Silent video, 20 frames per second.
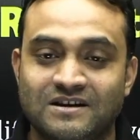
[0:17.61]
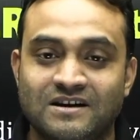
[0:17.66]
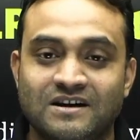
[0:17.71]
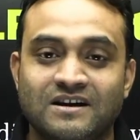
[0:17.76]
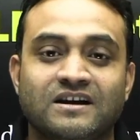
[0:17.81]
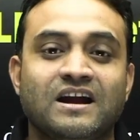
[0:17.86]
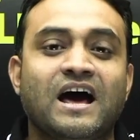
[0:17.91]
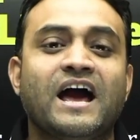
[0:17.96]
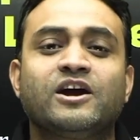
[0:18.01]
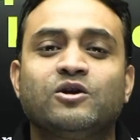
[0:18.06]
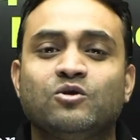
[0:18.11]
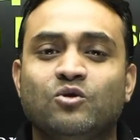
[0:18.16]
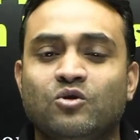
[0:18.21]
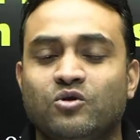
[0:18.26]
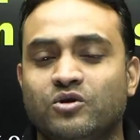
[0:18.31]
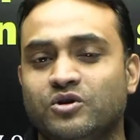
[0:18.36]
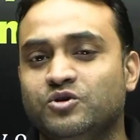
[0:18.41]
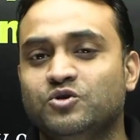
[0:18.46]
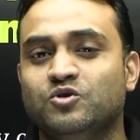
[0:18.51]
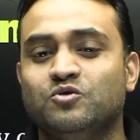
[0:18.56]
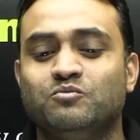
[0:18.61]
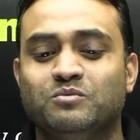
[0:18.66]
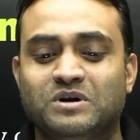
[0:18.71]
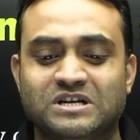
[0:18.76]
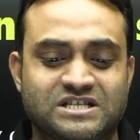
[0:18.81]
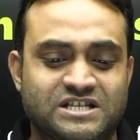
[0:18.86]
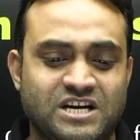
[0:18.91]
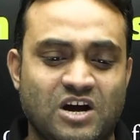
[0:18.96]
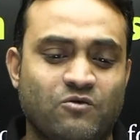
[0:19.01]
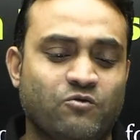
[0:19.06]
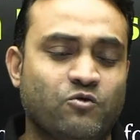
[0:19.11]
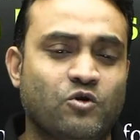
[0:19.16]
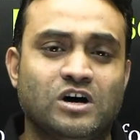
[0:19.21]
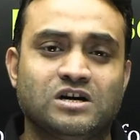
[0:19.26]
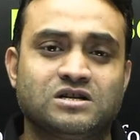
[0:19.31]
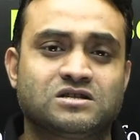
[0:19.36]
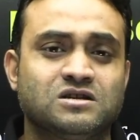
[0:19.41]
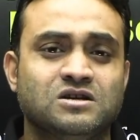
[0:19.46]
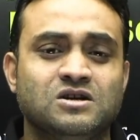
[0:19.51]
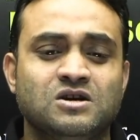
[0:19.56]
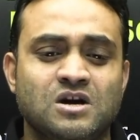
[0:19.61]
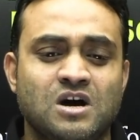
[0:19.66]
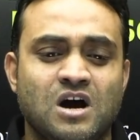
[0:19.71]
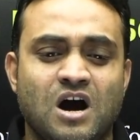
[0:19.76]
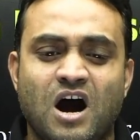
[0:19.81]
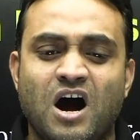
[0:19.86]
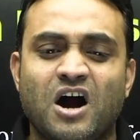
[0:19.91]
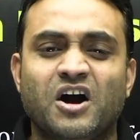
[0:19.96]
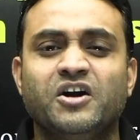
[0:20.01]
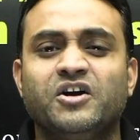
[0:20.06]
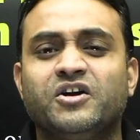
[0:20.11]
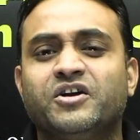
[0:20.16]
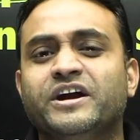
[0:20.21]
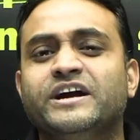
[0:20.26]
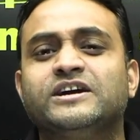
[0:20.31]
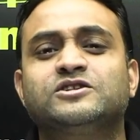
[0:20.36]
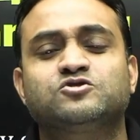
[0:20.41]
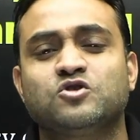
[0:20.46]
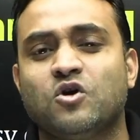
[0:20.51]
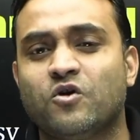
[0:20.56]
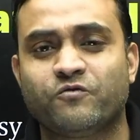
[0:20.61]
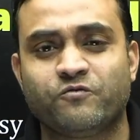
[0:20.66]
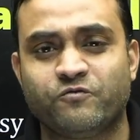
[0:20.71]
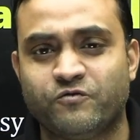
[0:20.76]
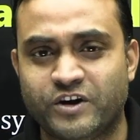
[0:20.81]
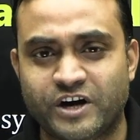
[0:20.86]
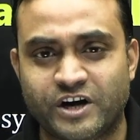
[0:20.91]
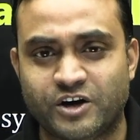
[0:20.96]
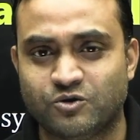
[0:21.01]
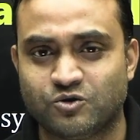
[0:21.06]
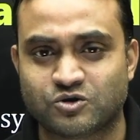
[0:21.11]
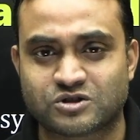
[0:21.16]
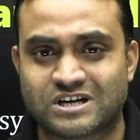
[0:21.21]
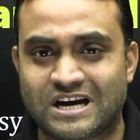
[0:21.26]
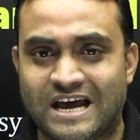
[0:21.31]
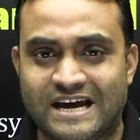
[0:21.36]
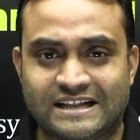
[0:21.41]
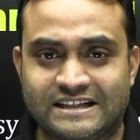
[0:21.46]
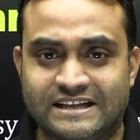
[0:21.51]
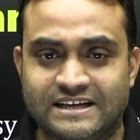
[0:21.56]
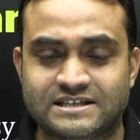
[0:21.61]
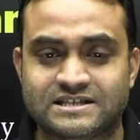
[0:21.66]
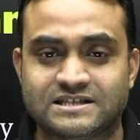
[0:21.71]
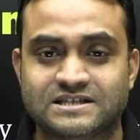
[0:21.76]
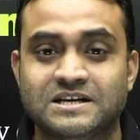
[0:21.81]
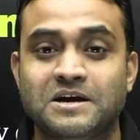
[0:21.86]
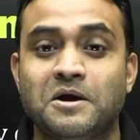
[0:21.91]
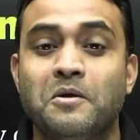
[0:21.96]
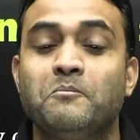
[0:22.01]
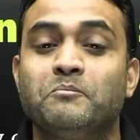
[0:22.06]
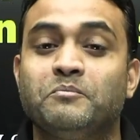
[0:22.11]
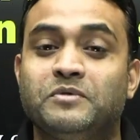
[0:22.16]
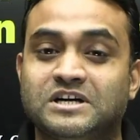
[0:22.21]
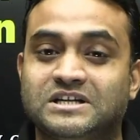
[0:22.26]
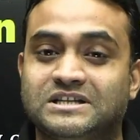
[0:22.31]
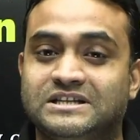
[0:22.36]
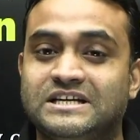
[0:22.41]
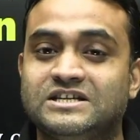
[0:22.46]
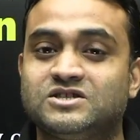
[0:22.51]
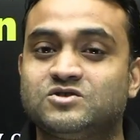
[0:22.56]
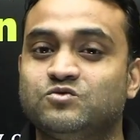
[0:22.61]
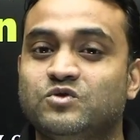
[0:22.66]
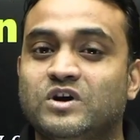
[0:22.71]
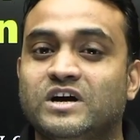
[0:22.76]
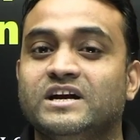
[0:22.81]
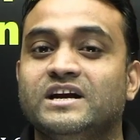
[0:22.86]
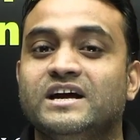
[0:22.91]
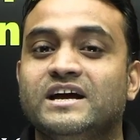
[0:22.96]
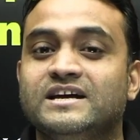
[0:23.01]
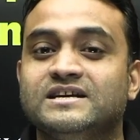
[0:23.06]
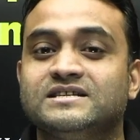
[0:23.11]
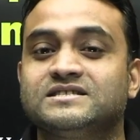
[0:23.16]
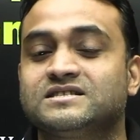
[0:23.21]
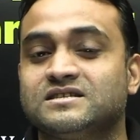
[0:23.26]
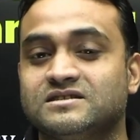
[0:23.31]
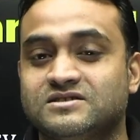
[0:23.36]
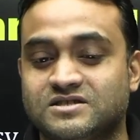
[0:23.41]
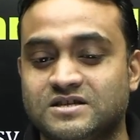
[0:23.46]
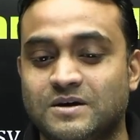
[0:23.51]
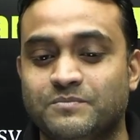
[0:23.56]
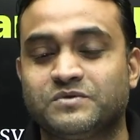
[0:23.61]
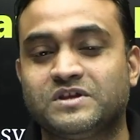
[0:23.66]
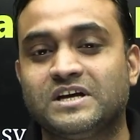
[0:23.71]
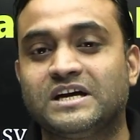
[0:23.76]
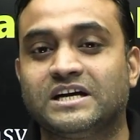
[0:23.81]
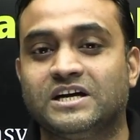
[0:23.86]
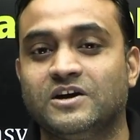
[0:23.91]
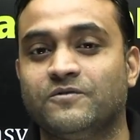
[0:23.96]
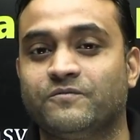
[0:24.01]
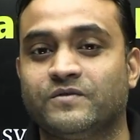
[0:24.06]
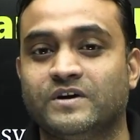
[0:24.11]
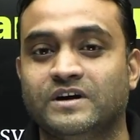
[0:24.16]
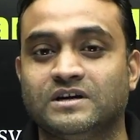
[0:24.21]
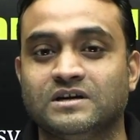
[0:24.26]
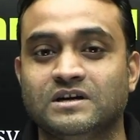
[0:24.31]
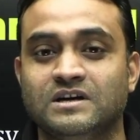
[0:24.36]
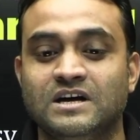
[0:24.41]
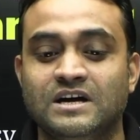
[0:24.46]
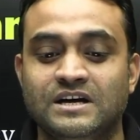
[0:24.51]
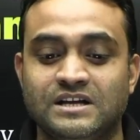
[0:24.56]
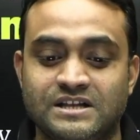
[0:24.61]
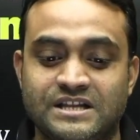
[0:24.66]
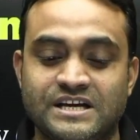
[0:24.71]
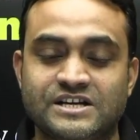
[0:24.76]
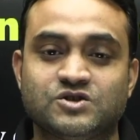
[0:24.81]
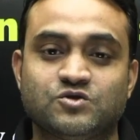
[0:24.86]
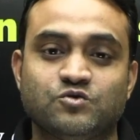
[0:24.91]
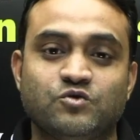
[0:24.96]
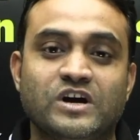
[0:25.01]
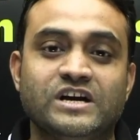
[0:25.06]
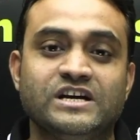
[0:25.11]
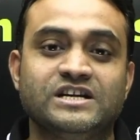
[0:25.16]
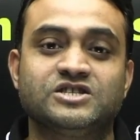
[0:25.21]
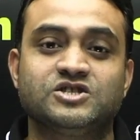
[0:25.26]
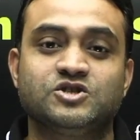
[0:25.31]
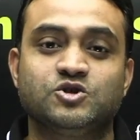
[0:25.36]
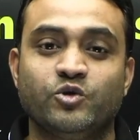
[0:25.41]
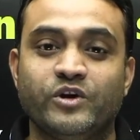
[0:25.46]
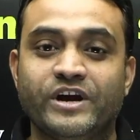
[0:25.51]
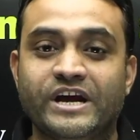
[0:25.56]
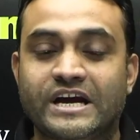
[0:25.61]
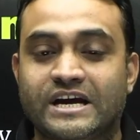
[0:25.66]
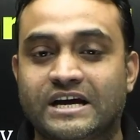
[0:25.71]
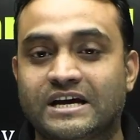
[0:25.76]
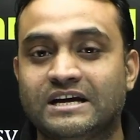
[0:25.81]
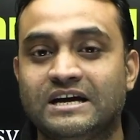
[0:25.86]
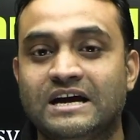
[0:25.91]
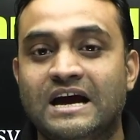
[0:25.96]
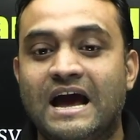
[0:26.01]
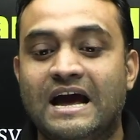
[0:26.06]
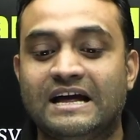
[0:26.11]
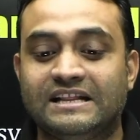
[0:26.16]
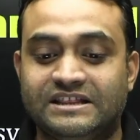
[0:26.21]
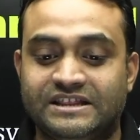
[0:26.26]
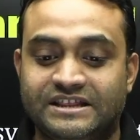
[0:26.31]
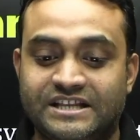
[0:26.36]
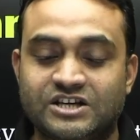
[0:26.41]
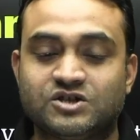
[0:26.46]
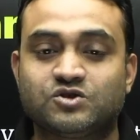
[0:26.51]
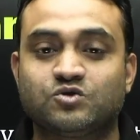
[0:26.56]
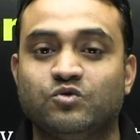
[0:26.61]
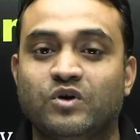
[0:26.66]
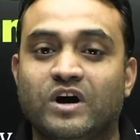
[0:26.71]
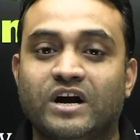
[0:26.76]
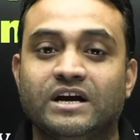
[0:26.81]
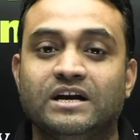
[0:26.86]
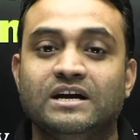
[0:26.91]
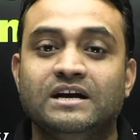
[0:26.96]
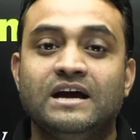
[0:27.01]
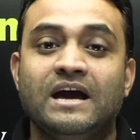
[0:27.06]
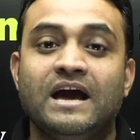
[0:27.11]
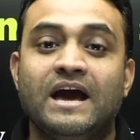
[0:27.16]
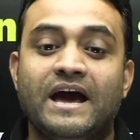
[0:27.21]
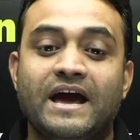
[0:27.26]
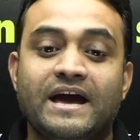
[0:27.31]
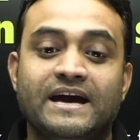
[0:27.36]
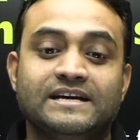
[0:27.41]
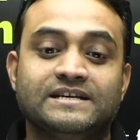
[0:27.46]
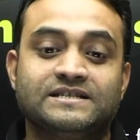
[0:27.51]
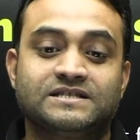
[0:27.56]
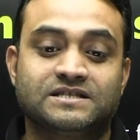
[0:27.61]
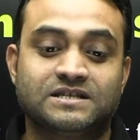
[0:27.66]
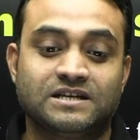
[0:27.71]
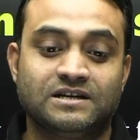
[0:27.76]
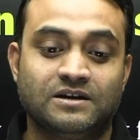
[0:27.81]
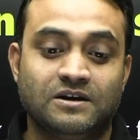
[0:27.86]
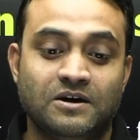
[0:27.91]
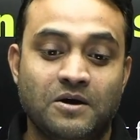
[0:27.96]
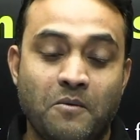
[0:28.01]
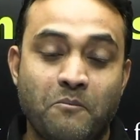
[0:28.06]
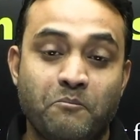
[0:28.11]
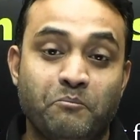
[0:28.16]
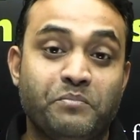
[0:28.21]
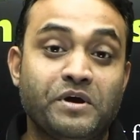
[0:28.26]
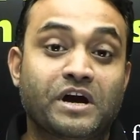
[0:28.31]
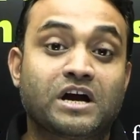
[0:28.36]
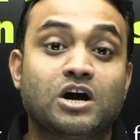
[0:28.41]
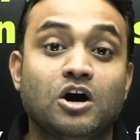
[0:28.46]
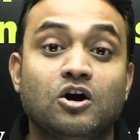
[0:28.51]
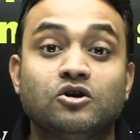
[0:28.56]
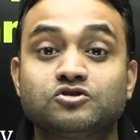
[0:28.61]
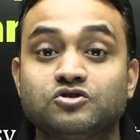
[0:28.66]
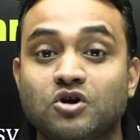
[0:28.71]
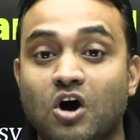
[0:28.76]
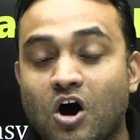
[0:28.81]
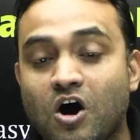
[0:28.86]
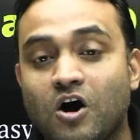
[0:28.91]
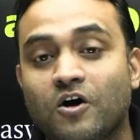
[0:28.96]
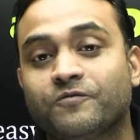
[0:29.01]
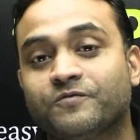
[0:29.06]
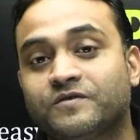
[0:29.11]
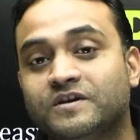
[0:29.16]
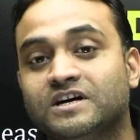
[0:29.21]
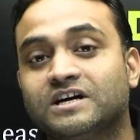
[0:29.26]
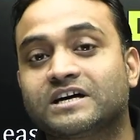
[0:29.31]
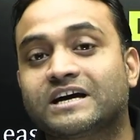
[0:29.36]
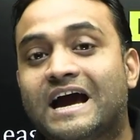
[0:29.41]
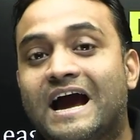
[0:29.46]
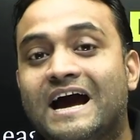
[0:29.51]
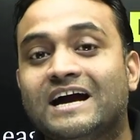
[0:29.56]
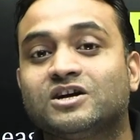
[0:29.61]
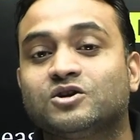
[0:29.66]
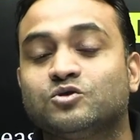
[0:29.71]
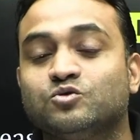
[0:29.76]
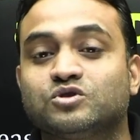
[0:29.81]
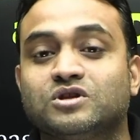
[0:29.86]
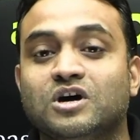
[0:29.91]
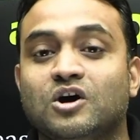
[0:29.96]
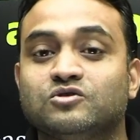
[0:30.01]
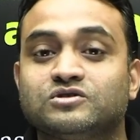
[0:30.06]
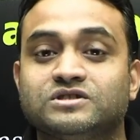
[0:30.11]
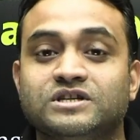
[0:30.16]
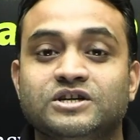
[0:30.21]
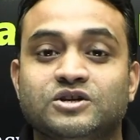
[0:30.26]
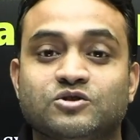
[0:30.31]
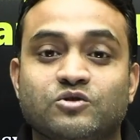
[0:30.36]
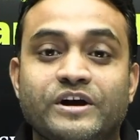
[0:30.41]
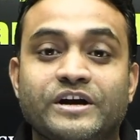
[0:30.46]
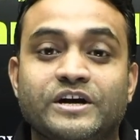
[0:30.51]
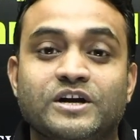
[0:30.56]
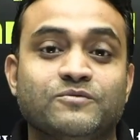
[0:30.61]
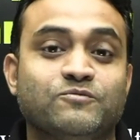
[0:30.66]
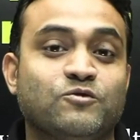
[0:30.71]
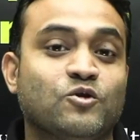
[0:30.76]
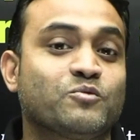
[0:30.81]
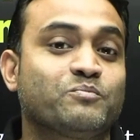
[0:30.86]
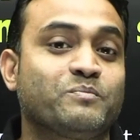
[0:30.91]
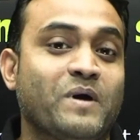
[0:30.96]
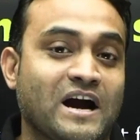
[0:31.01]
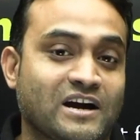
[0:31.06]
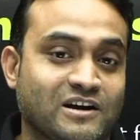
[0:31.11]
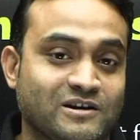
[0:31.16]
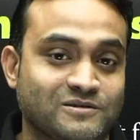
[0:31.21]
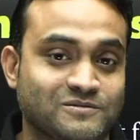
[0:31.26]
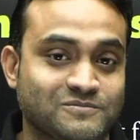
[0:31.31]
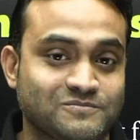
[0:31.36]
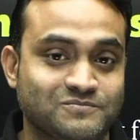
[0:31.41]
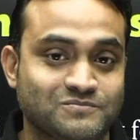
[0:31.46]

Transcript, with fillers: Now I know you must have watched hundreds of videos like this, but this one is something different. This one is unique, and this one is uh, because of the C A T two thousand twenty-four pattern.